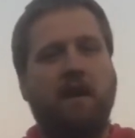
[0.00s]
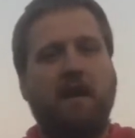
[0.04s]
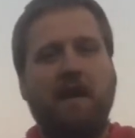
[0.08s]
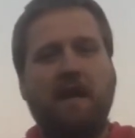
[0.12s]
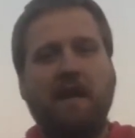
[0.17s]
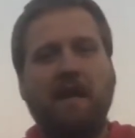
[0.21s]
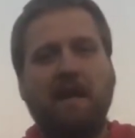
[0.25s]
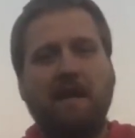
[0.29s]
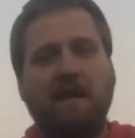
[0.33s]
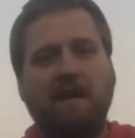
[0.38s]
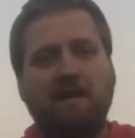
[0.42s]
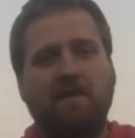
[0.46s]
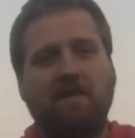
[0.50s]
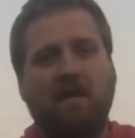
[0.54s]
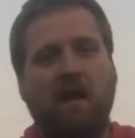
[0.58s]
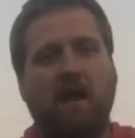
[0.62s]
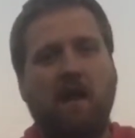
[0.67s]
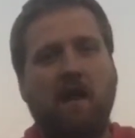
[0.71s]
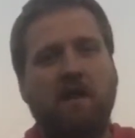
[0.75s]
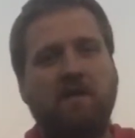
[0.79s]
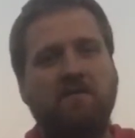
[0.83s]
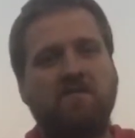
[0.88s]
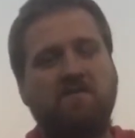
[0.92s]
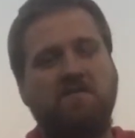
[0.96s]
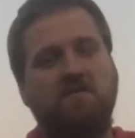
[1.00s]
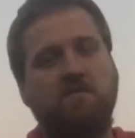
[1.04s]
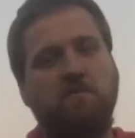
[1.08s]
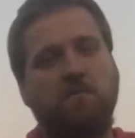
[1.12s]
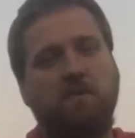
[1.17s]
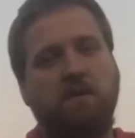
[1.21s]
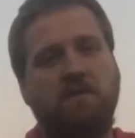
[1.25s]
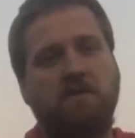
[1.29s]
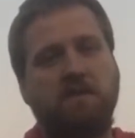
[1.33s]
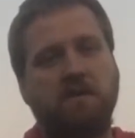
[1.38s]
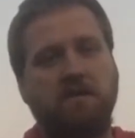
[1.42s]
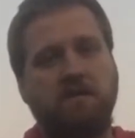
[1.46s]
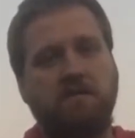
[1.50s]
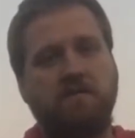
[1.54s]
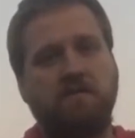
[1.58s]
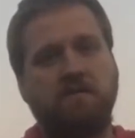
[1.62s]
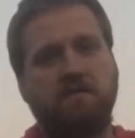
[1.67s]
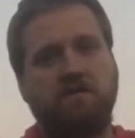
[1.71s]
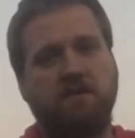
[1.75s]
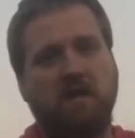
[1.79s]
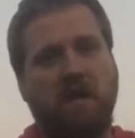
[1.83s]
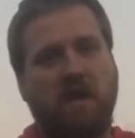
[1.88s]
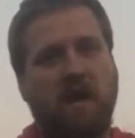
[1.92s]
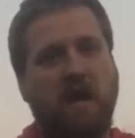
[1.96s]
Annie lines with this
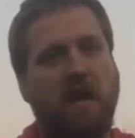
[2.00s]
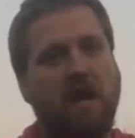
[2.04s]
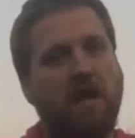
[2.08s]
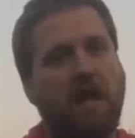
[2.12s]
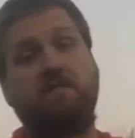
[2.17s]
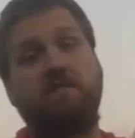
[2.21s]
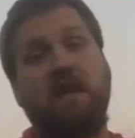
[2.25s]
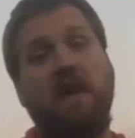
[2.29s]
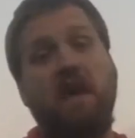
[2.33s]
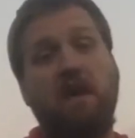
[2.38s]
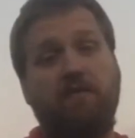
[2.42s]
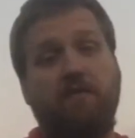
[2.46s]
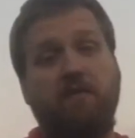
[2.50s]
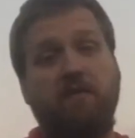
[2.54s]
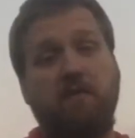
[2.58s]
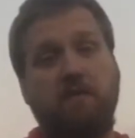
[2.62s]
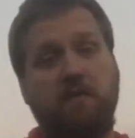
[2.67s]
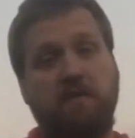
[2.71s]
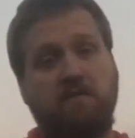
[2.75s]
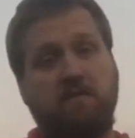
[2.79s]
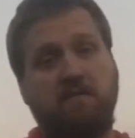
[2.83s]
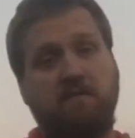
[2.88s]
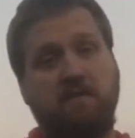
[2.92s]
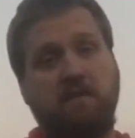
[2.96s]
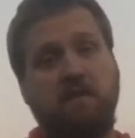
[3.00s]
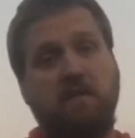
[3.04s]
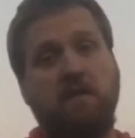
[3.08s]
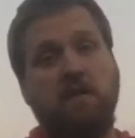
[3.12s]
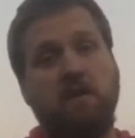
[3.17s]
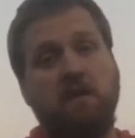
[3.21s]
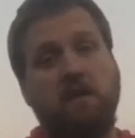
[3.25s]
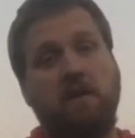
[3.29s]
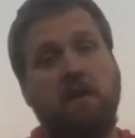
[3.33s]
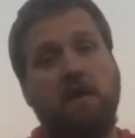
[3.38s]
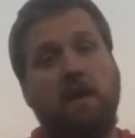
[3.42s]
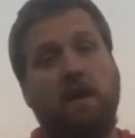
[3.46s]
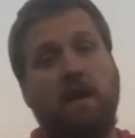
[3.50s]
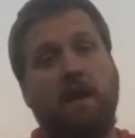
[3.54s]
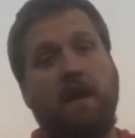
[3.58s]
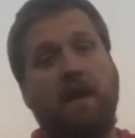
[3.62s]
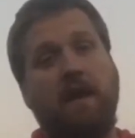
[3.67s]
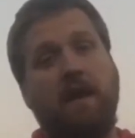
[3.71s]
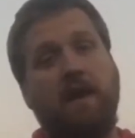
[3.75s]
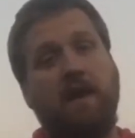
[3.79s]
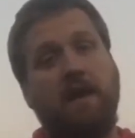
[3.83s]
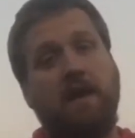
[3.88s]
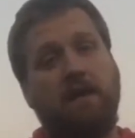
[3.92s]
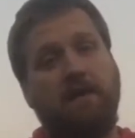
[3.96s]
shot effortlessly,
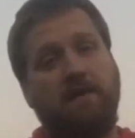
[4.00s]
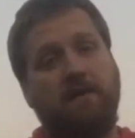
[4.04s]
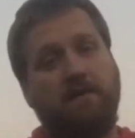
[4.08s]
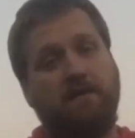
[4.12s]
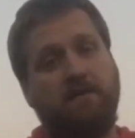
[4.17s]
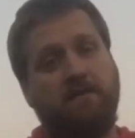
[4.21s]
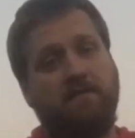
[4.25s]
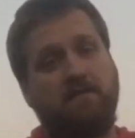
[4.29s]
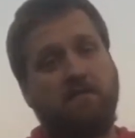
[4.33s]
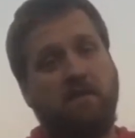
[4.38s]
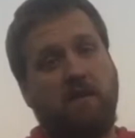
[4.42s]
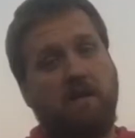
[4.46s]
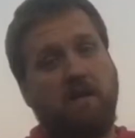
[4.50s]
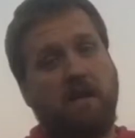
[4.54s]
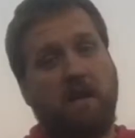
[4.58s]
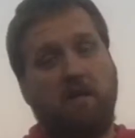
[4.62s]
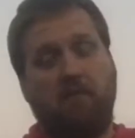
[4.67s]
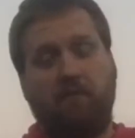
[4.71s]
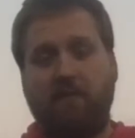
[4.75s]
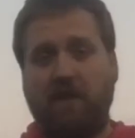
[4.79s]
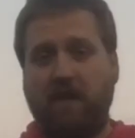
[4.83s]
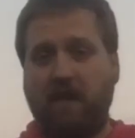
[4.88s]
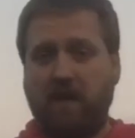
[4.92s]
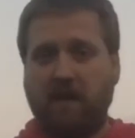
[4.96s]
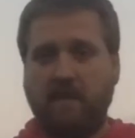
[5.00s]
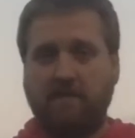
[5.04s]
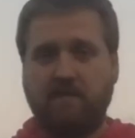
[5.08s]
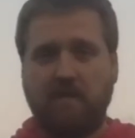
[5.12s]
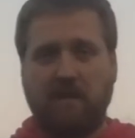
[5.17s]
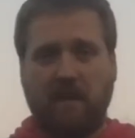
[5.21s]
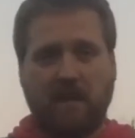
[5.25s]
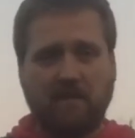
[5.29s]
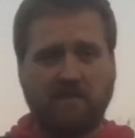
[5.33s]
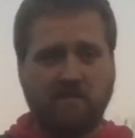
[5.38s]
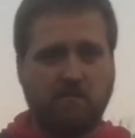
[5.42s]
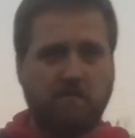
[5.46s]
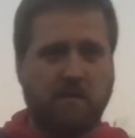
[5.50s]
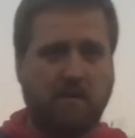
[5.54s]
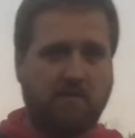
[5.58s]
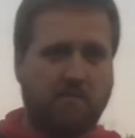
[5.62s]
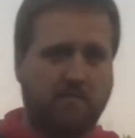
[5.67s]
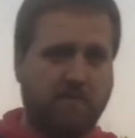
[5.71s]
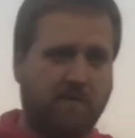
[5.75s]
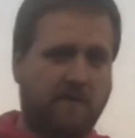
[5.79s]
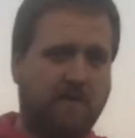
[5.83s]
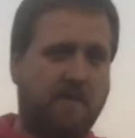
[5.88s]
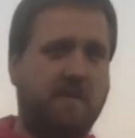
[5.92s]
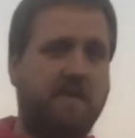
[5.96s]
and it's actually been a
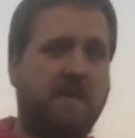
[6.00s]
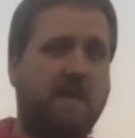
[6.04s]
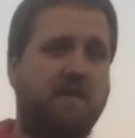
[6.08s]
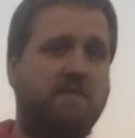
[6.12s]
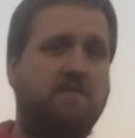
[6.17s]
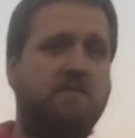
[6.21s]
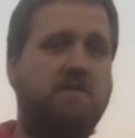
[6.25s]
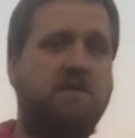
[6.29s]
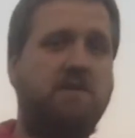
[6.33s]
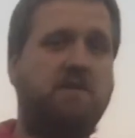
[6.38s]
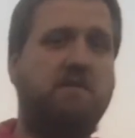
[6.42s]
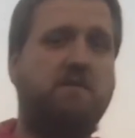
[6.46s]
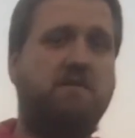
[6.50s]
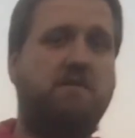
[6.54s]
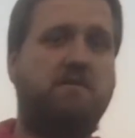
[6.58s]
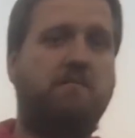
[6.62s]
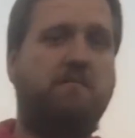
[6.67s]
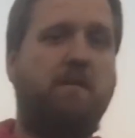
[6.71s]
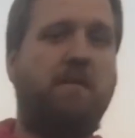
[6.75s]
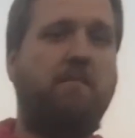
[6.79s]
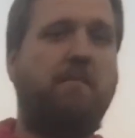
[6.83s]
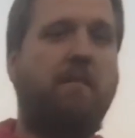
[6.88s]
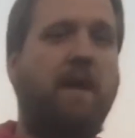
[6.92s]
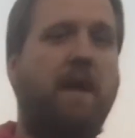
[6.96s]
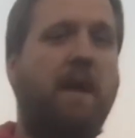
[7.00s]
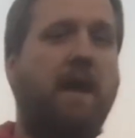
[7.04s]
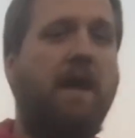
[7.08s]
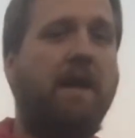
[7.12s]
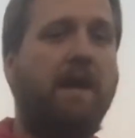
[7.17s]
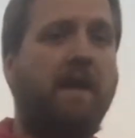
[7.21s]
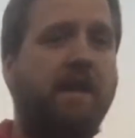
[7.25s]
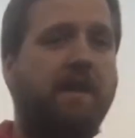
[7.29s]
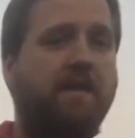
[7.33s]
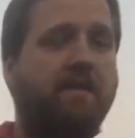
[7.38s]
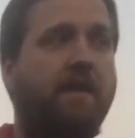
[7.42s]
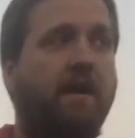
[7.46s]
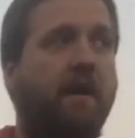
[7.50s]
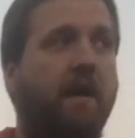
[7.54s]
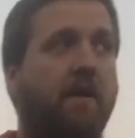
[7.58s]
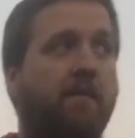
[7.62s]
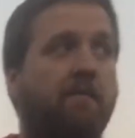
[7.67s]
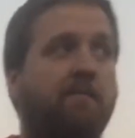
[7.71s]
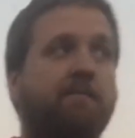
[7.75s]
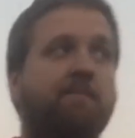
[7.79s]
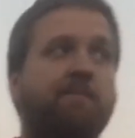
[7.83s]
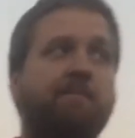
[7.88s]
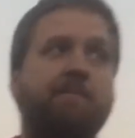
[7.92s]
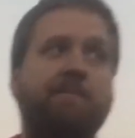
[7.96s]
really nice addition to my bag. And
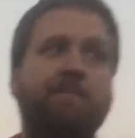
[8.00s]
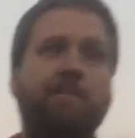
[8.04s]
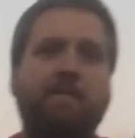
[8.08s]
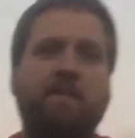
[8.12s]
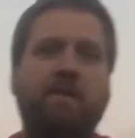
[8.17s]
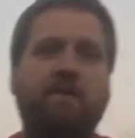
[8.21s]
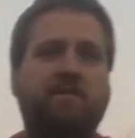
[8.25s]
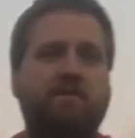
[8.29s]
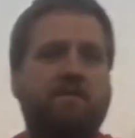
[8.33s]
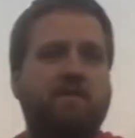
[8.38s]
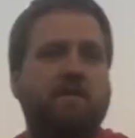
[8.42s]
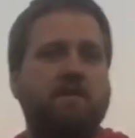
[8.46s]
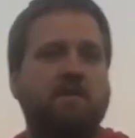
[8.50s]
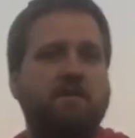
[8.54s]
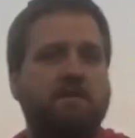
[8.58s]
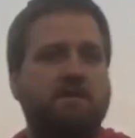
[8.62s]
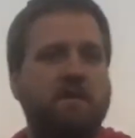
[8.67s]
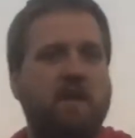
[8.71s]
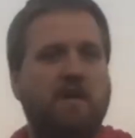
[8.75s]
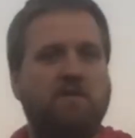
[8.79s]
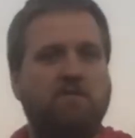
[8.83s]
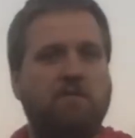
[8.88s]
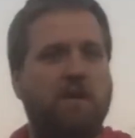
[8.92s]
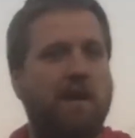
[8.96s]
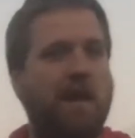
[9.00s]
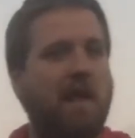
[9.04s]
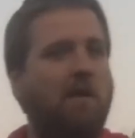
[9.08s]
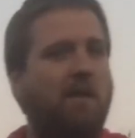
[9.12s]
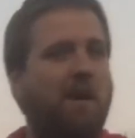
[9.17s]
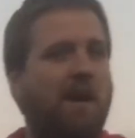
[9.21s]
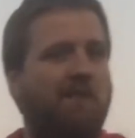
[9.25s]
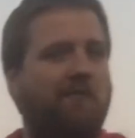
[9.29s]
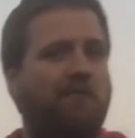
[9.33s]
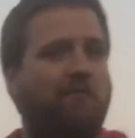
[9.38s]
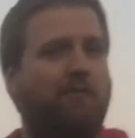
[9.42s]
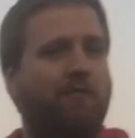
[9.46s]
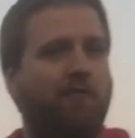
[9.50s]
there's certain shots where I don't have a